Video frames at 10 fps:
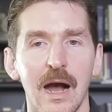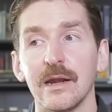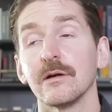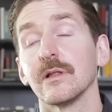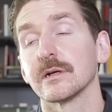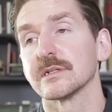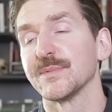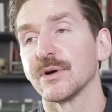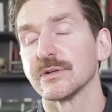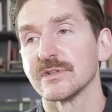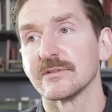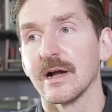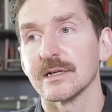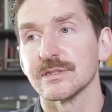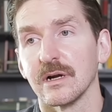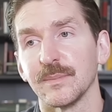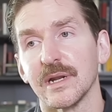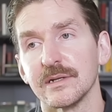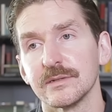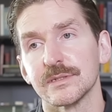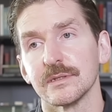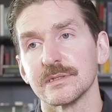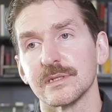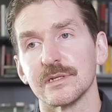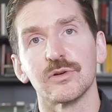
I no longer smoke or drink Rockstar, but I do still listen to